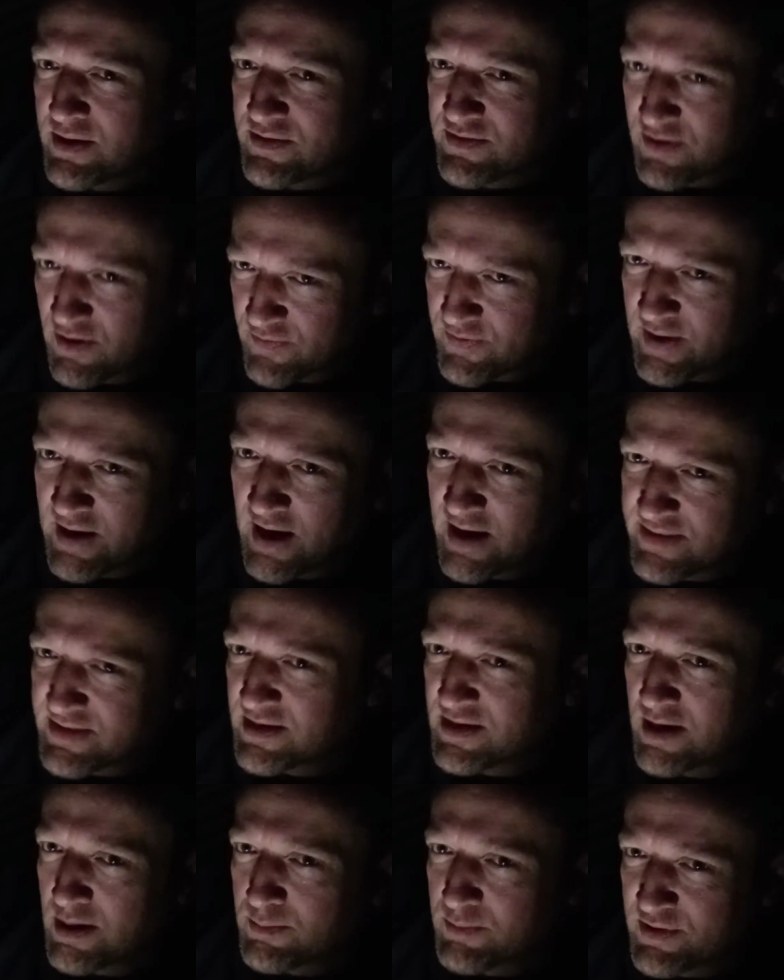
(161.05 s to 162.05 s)
So if they got
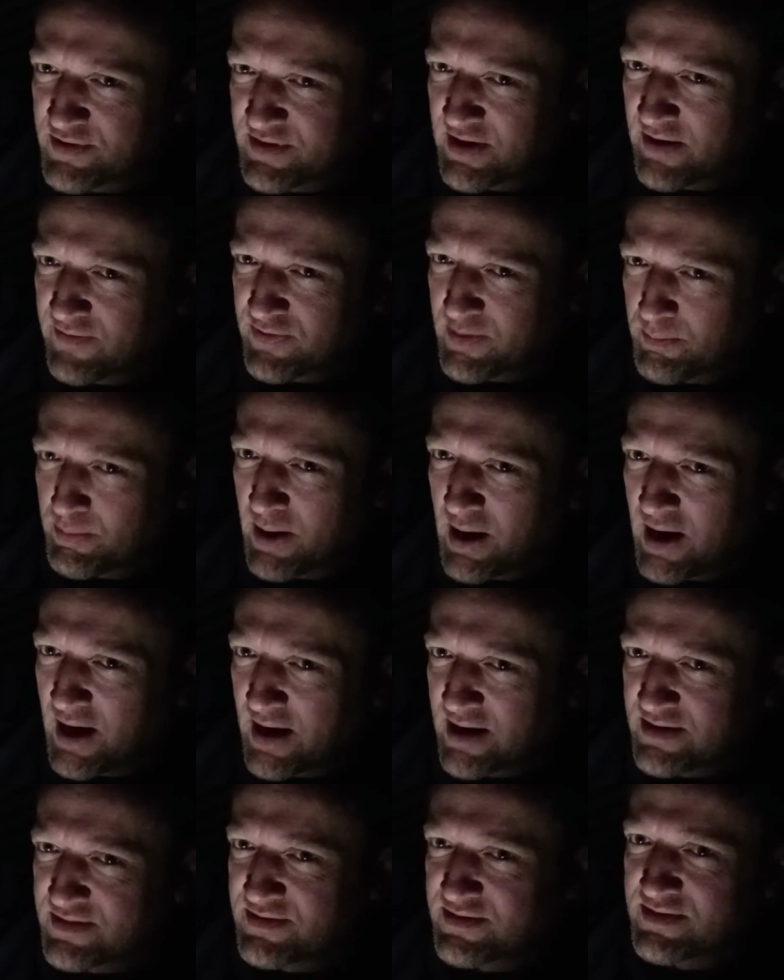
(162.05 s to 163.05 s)
the numbers off the
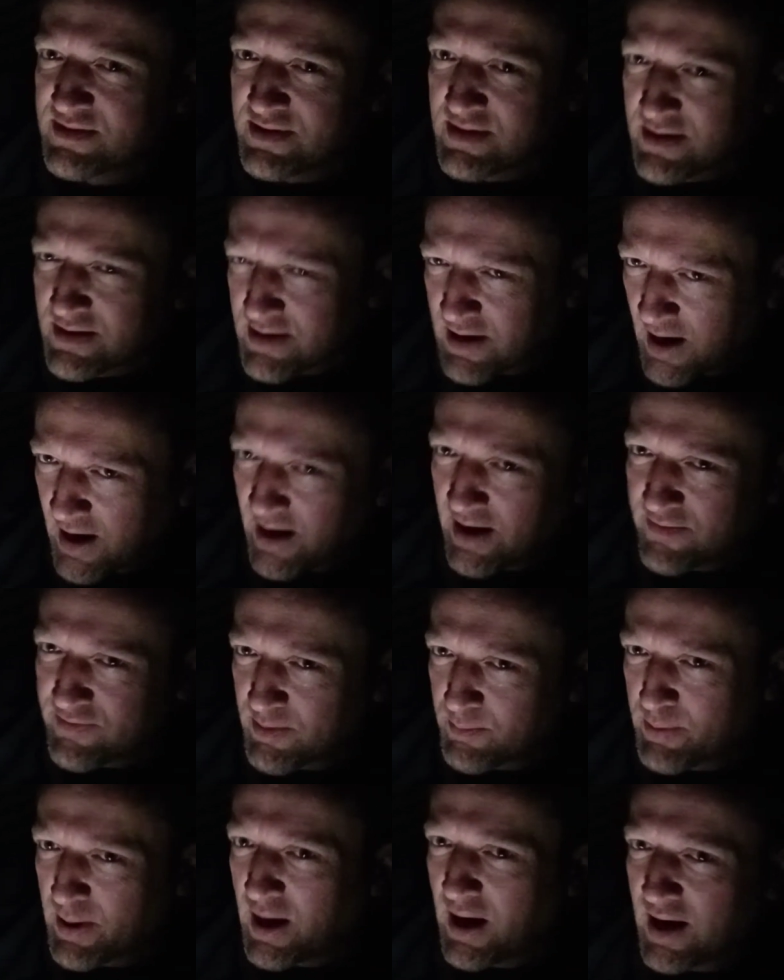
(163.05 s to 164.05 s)
box, I
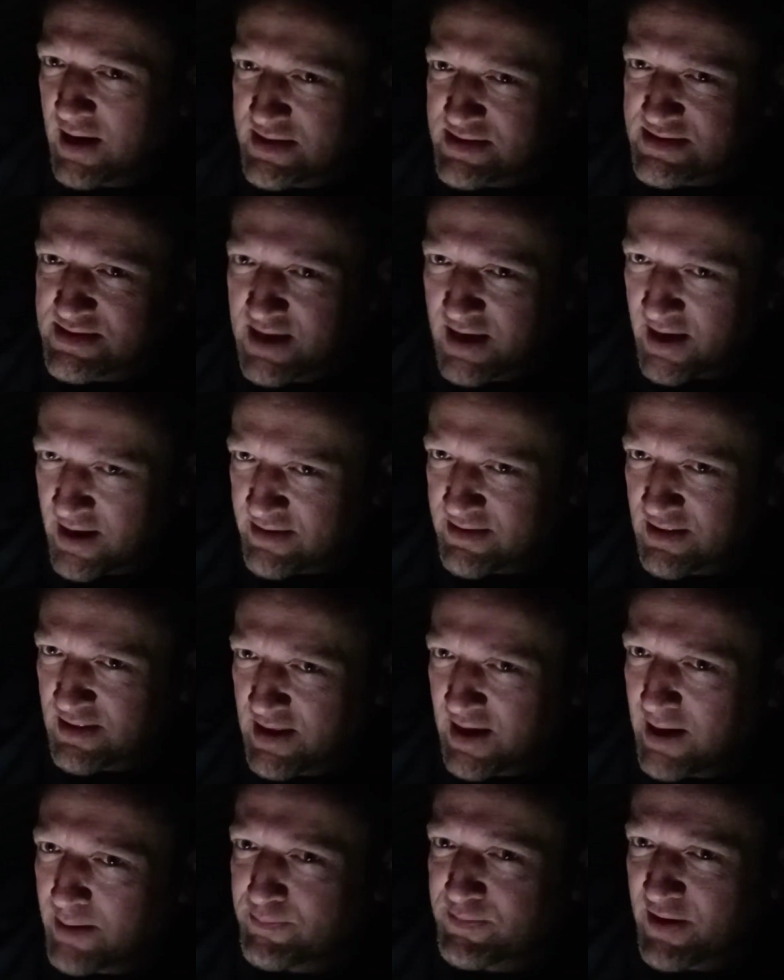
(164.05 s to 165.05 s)
have the box and the
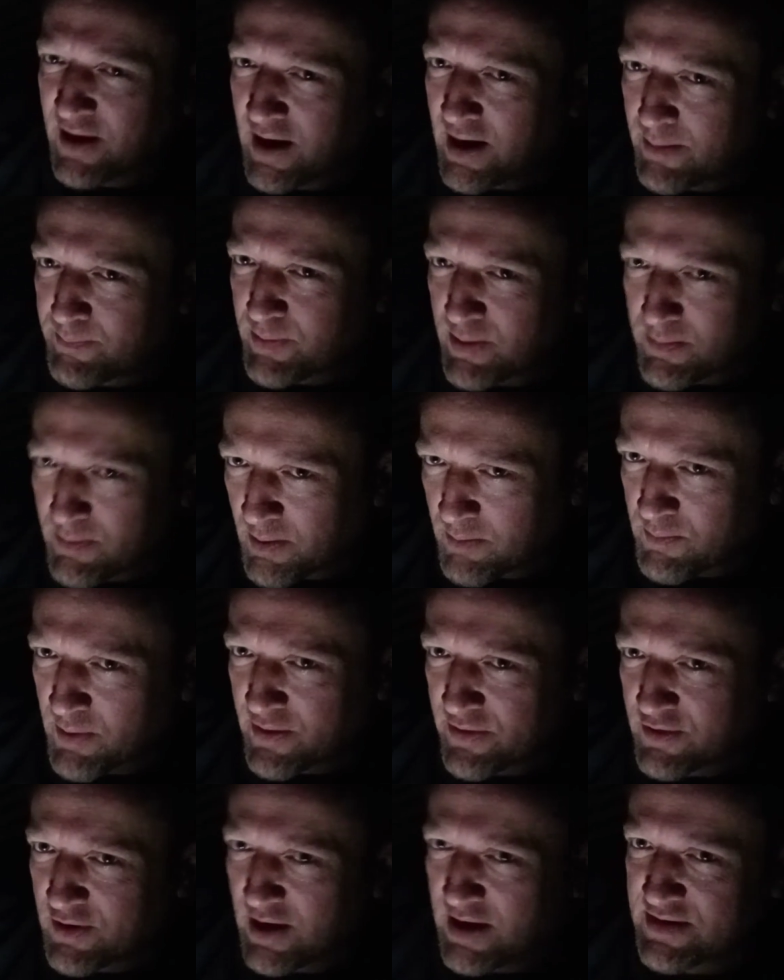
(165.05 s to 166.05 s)
laptop, and my
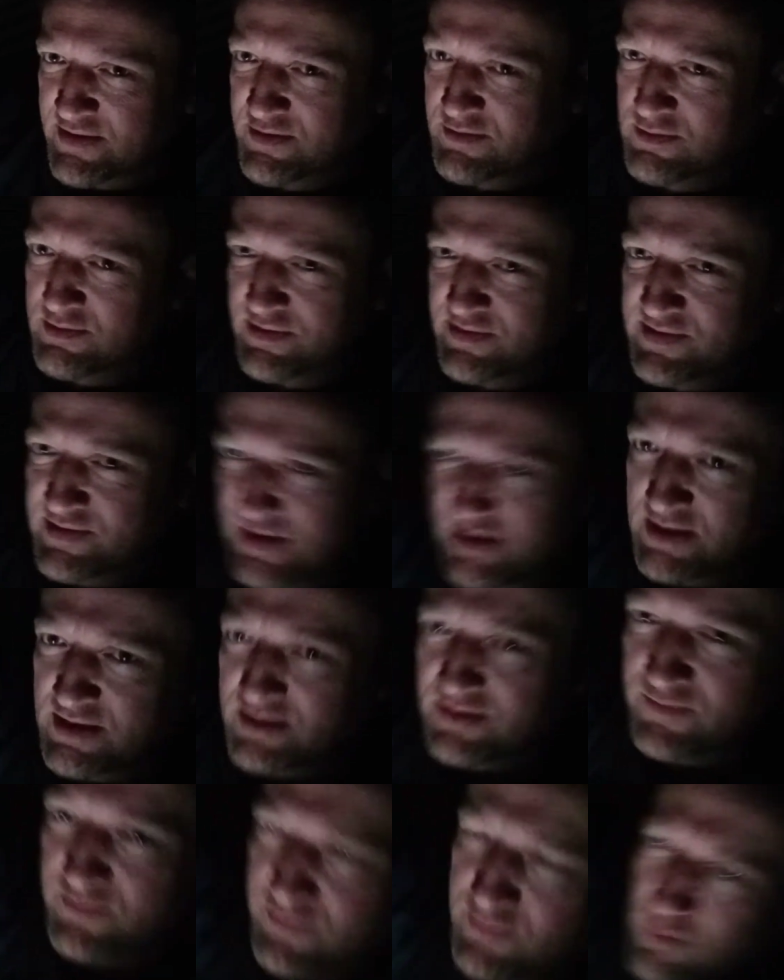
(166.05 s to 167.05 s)
mother has the
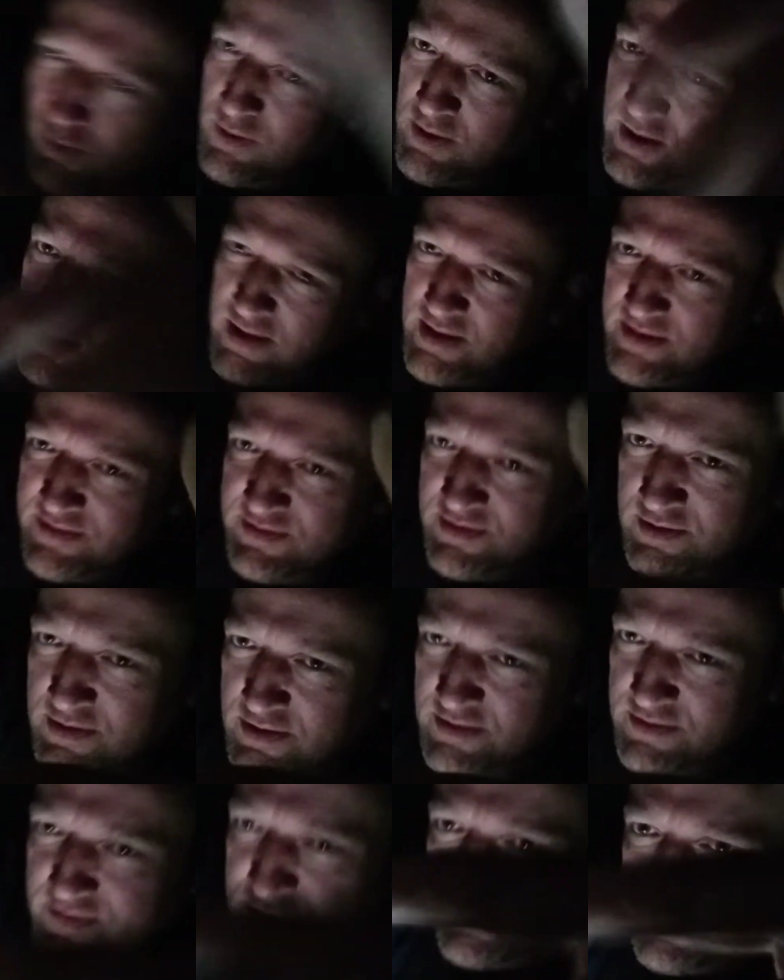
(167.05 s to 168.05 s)
receipt for it. It's
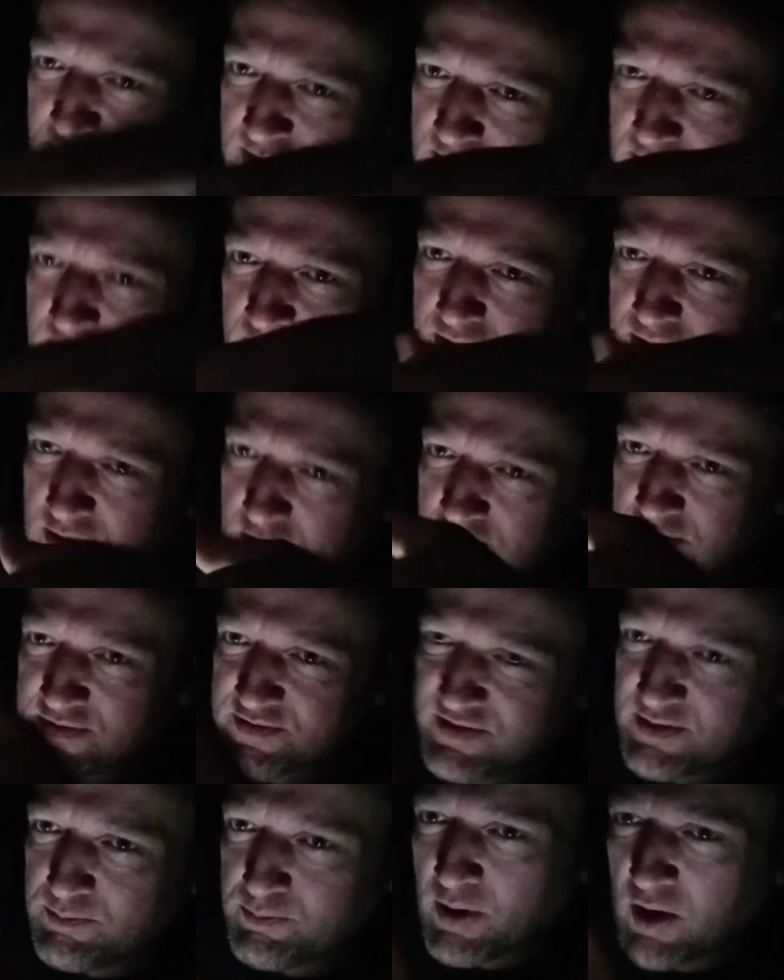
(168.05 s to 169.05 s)
hers, or
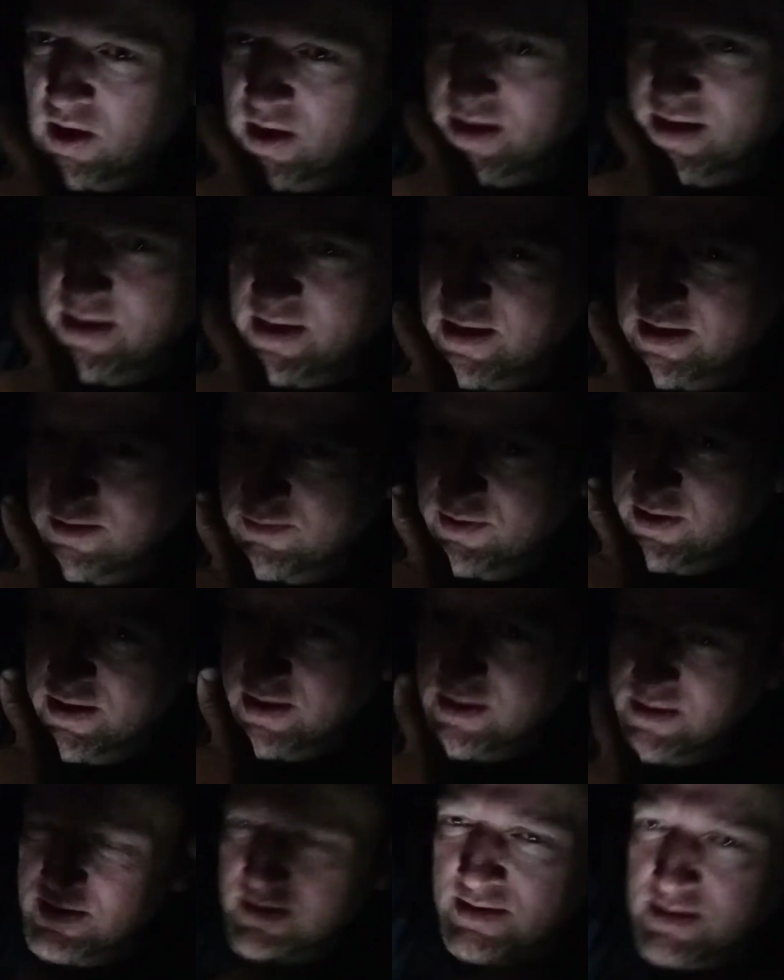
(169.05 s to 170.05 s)
she bought it
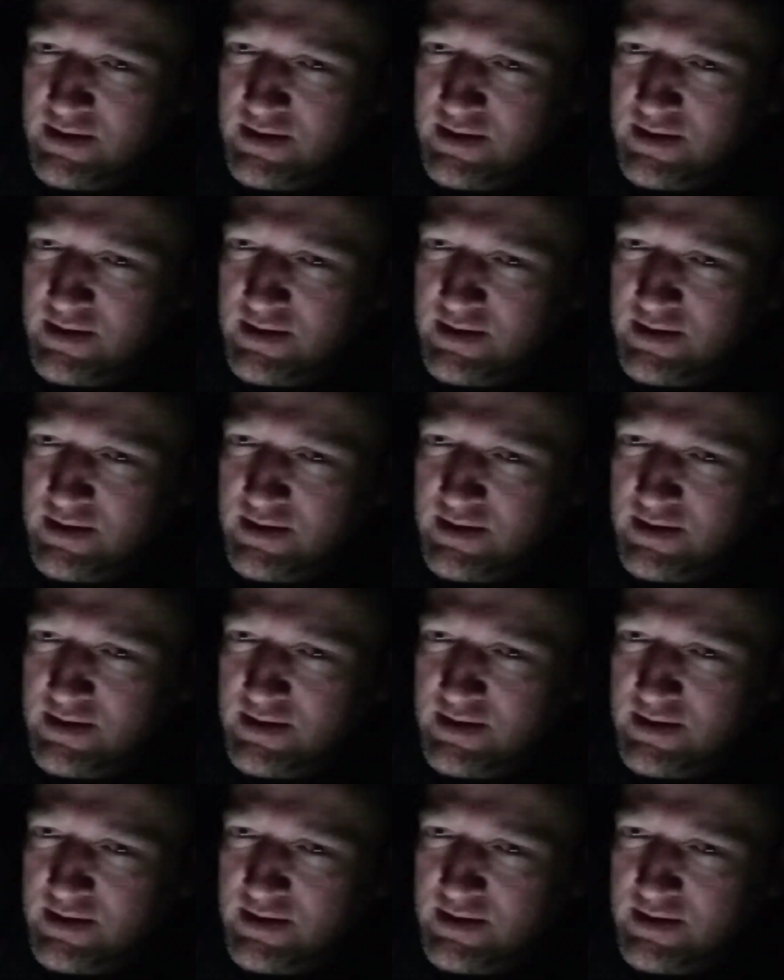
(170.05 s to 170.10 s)
anyway.